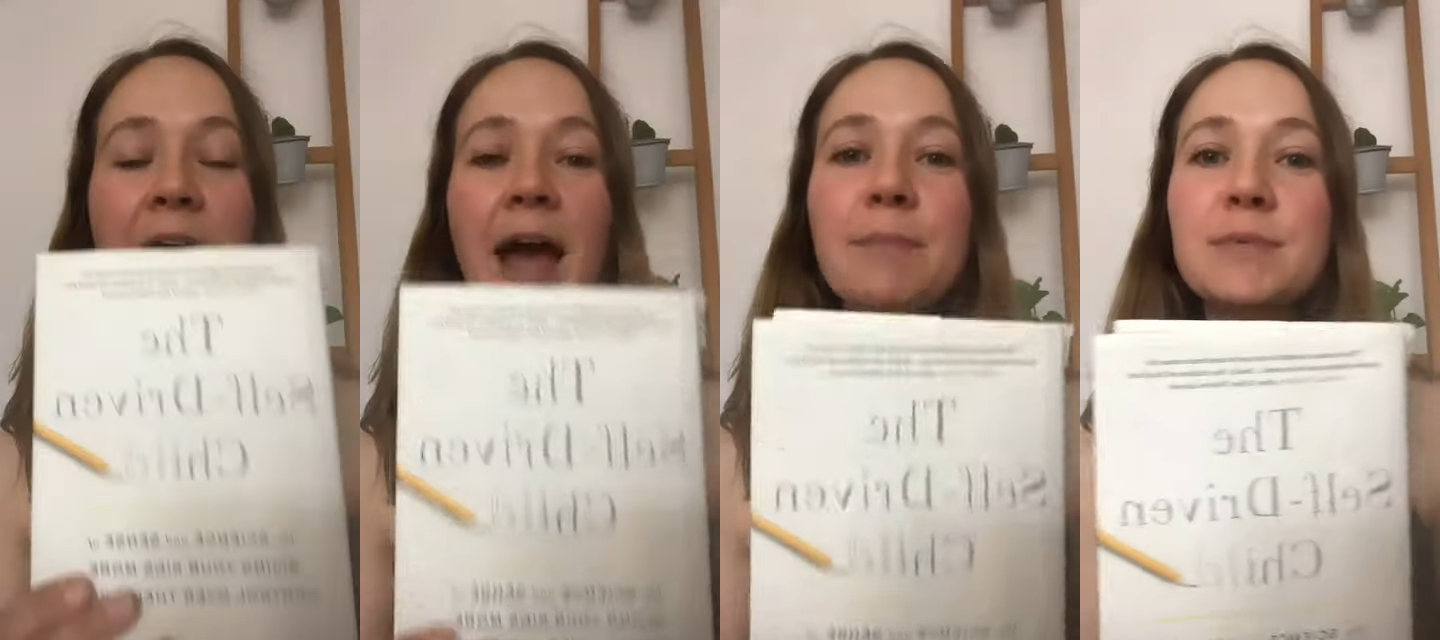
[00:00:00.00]

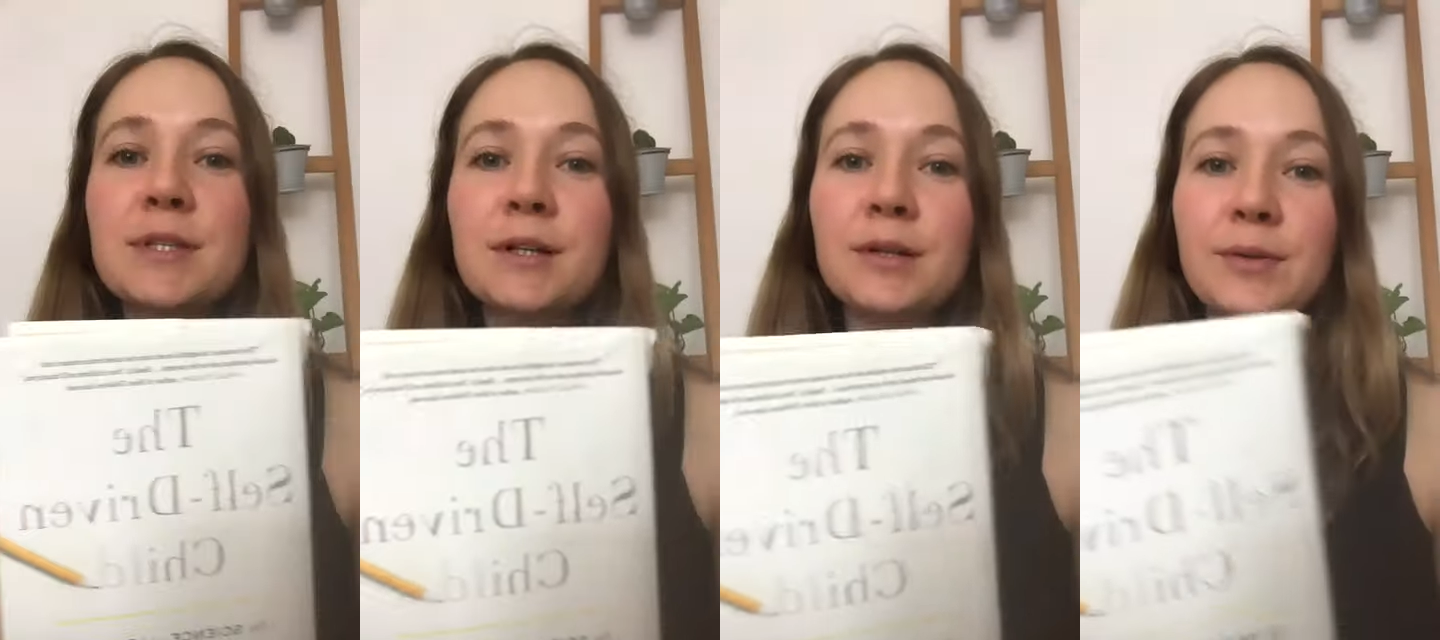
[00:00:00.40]

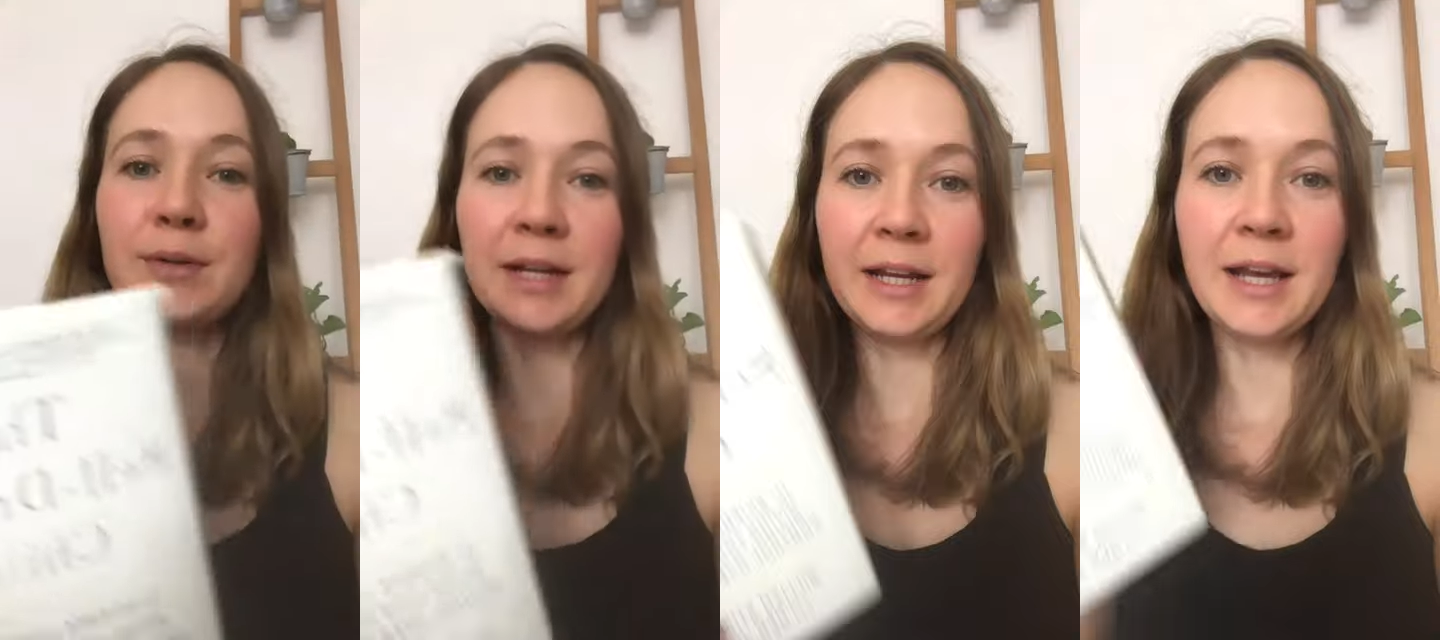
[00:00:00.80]

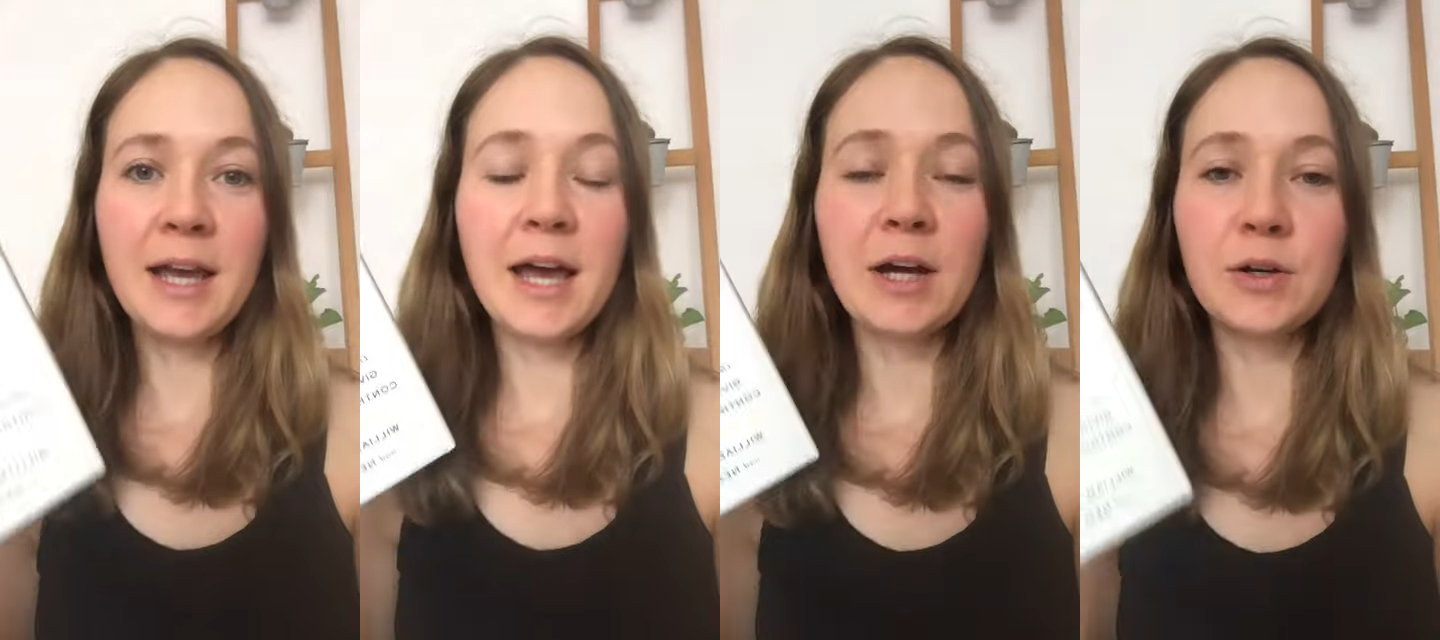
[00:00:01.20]
absolutely
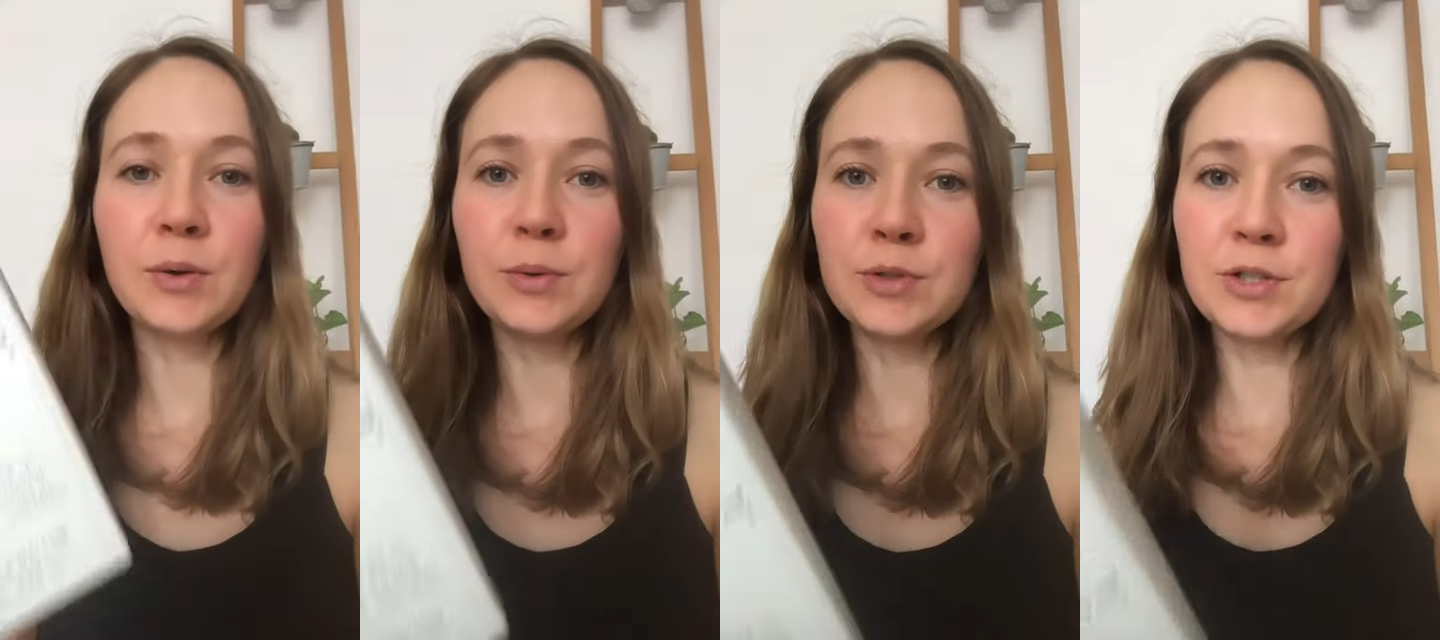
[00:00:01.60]
a
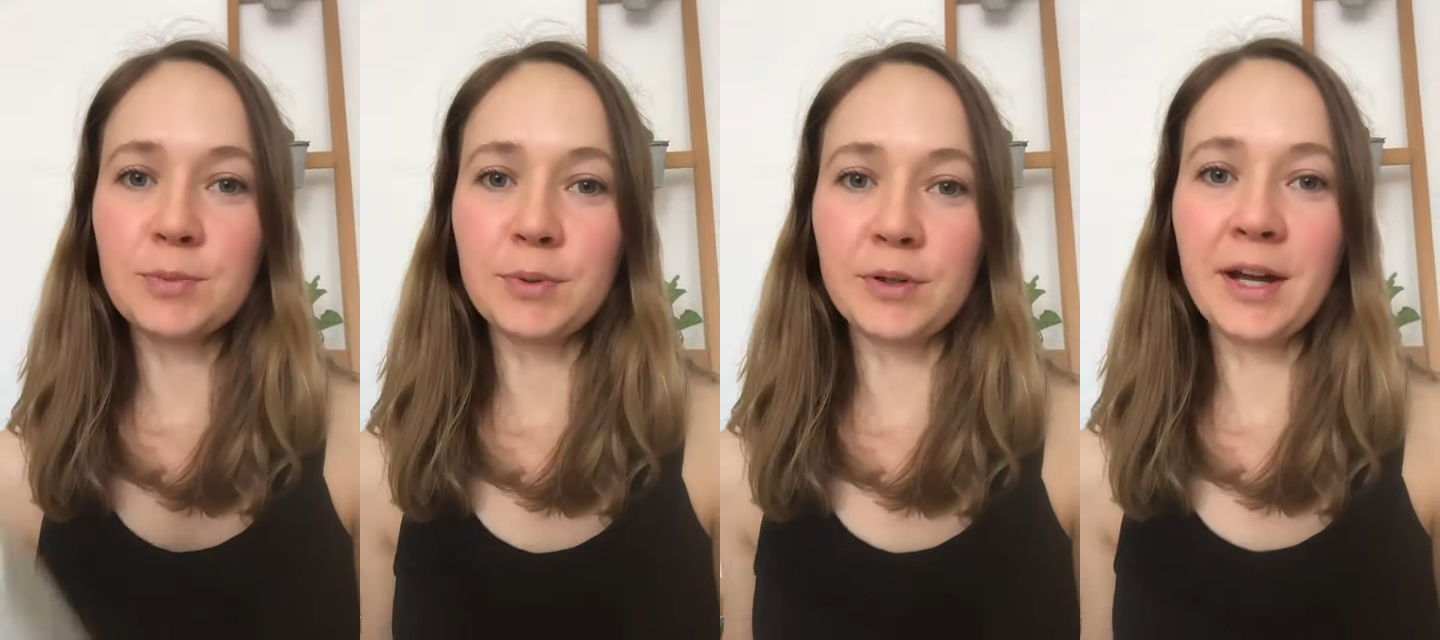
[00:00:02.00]
gorgeous
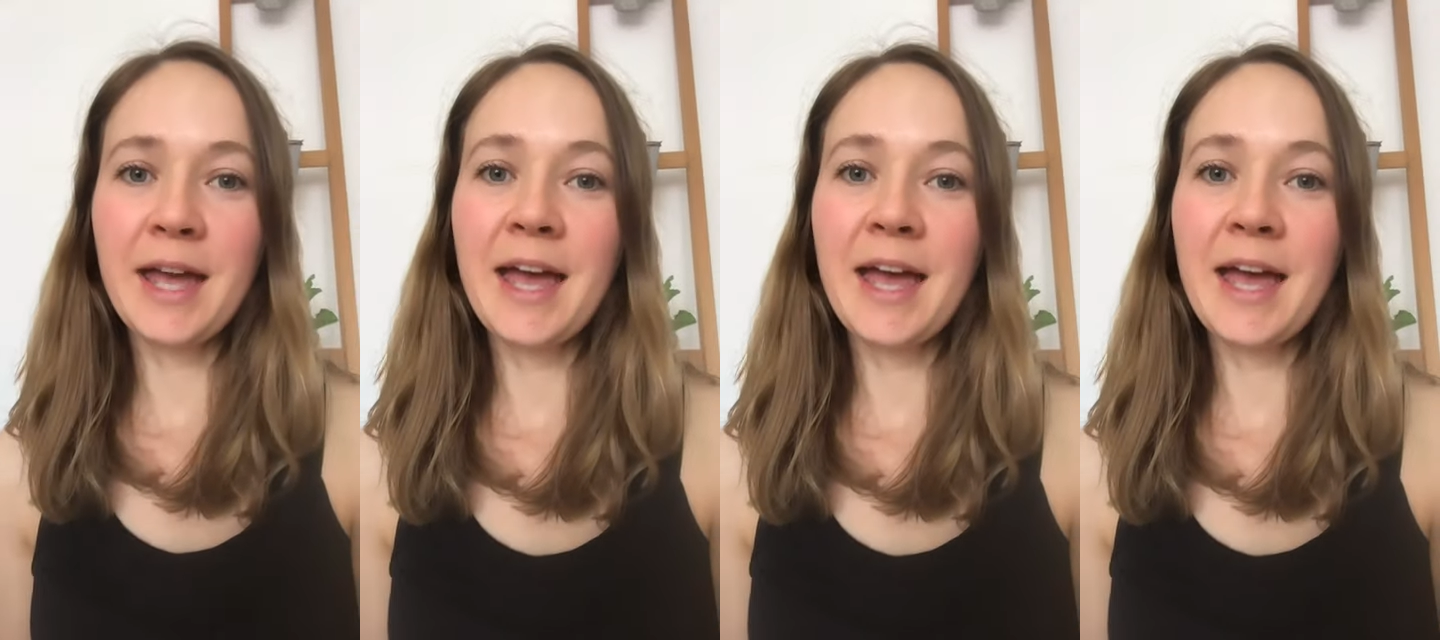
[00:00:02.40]
book